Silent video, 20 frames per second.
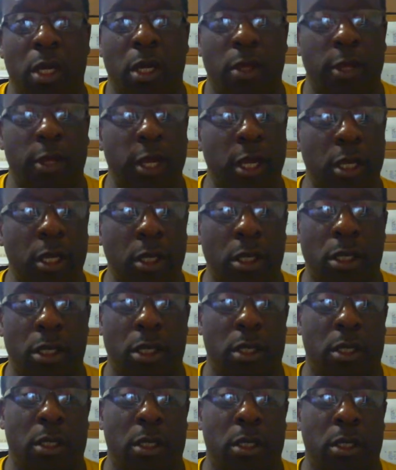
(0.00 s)
then
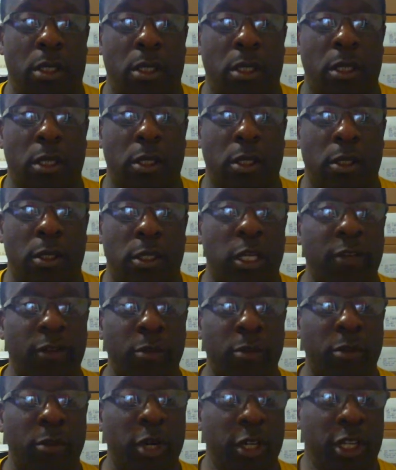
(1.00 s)
save
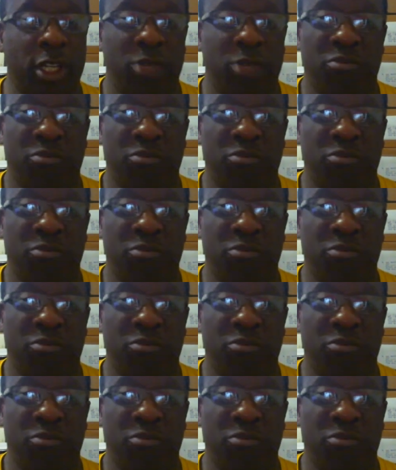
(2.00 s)
the money,